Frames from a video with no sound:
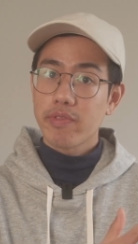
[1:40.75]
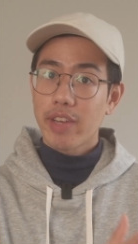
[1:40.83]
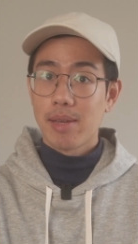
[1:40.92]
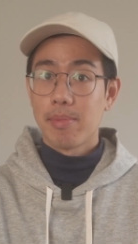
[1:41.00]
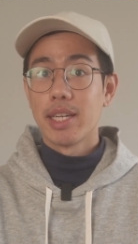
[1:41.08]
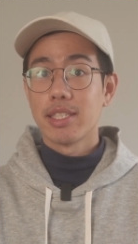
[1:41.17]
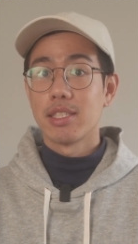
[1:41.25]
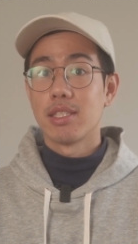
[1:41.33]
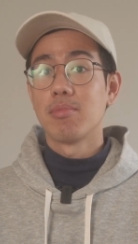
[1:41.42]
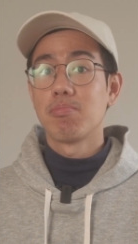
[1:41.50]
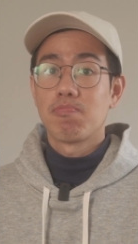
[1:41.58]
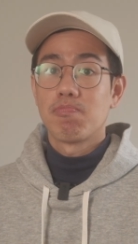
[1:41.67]
of
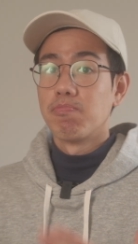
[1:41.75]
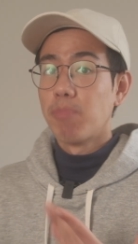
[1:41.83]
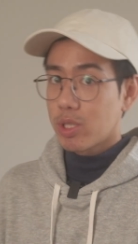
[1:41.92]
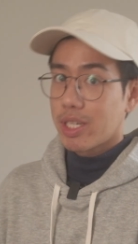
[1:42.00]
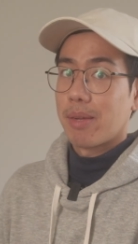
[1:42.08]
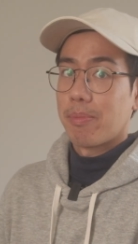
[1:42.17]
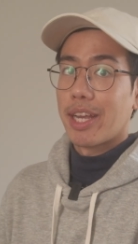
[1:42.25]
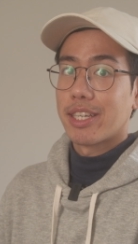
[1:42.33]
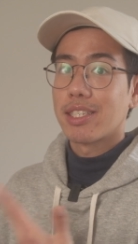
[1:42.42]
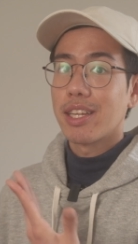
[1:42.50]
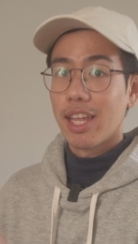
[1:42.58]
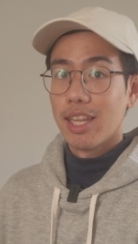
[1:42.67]
animation, most
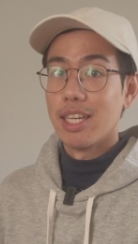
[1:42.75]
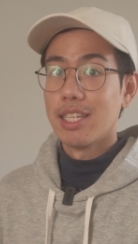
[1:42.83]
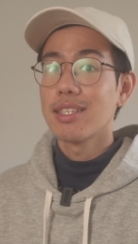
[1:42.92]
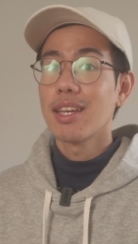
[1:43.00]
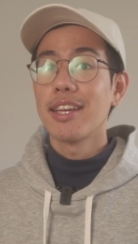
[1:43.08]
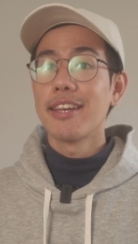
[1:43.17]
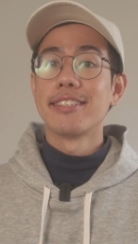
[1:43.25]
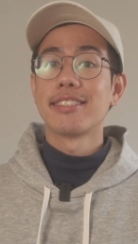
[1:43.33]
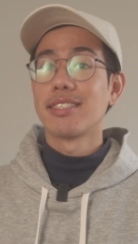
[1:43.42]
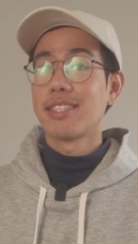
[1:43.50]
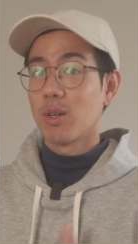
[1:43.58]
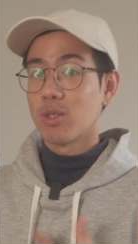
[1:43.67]
animation at least, is
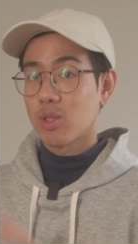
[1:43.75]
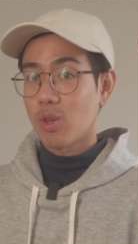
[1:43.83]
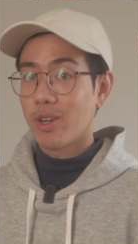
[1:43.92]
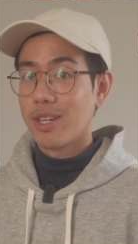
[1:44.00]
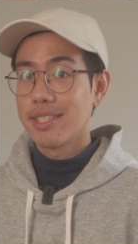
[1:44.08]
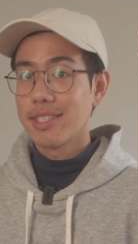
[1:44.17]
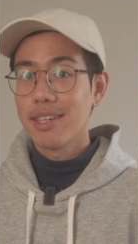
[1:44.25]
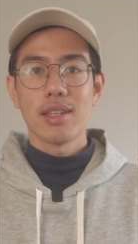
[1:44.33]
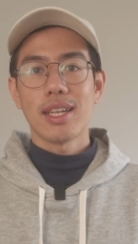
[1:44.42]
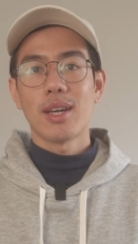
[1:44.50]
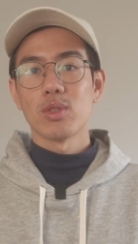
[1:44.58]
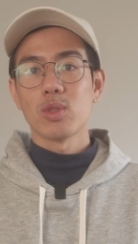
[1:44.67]
to tell stories.
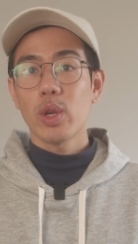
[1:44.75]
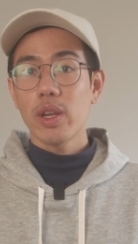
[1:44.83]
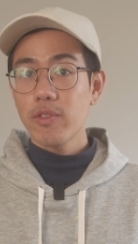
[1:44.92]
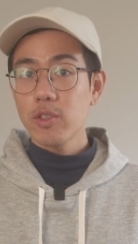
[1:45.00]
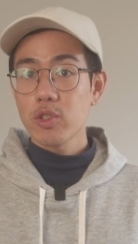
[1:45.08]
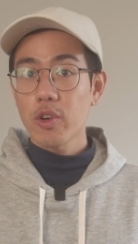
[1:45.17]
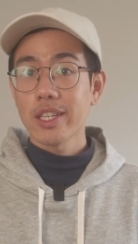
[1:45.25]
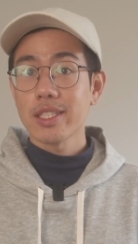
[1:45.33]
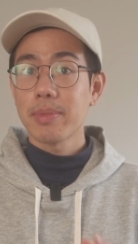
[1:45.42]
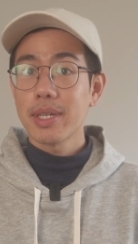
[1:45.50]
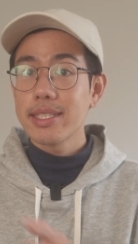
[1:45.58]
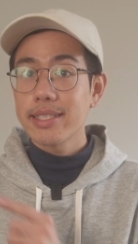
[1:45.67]
Now, 24 drawings
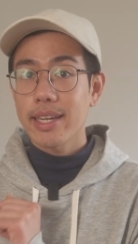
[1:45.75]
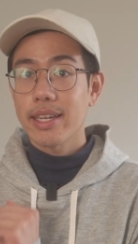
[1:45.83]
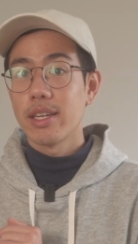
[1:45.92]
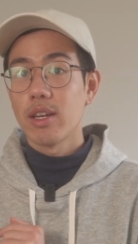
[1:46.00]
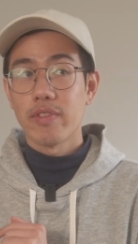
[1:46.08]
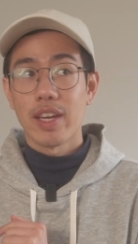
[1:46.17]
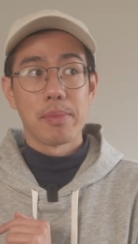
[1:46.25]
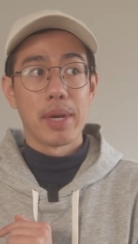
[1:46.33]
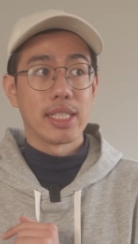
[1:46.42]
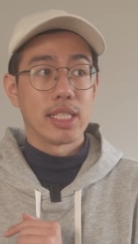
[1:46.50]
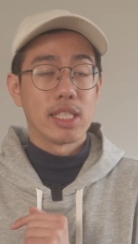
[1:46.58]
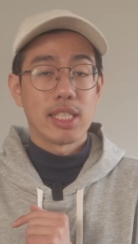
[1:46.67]
per second of
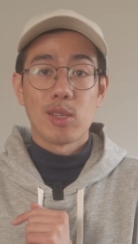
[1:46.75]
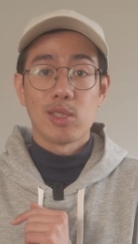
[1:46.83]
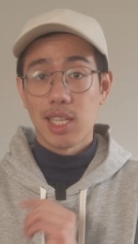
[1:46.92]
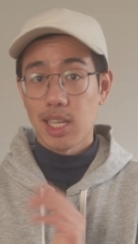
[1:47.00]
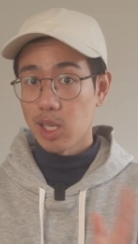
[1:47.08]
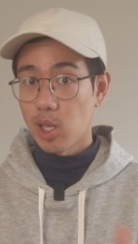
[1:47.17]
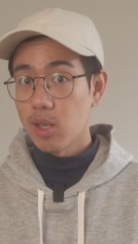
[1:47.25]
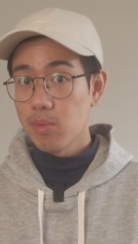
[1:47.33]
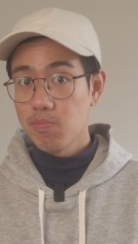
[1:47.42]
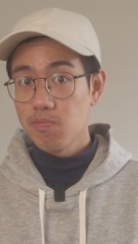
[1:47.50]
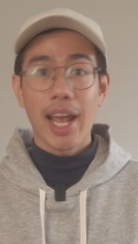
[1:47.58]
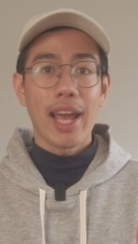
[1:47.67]
animation sounds like a lot,
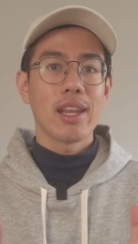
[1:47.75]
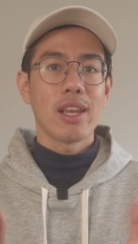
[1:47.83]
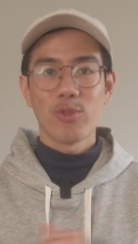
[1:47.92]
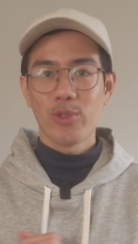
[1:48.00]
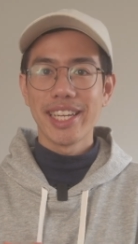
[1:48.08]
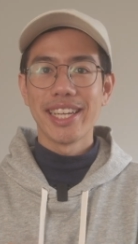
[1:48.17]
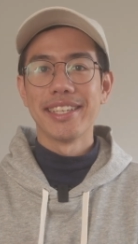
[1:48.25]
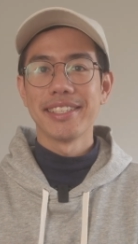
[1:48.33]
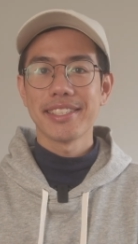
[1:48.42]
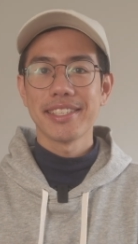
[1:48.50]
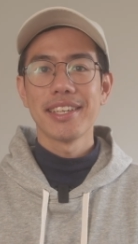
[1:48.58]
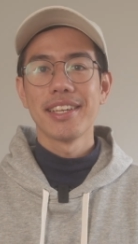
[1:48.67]
and it really
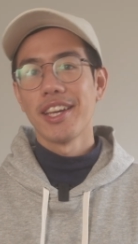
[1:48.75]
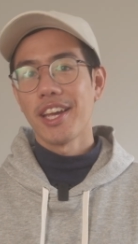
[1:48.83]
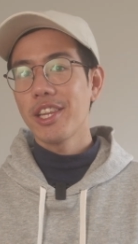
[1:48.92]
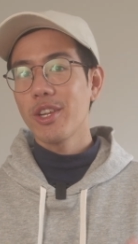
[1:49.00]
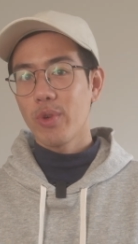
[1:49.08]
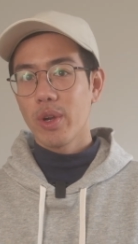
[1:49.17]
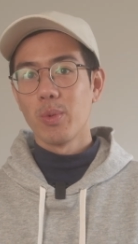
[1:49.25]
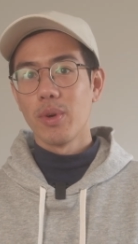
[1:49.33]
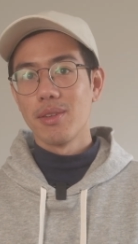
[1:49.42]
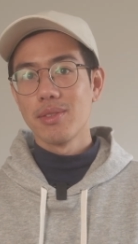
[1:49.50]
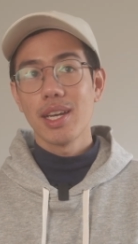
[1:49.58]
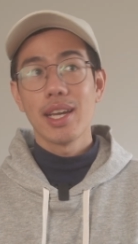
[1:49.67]
is. In the real world,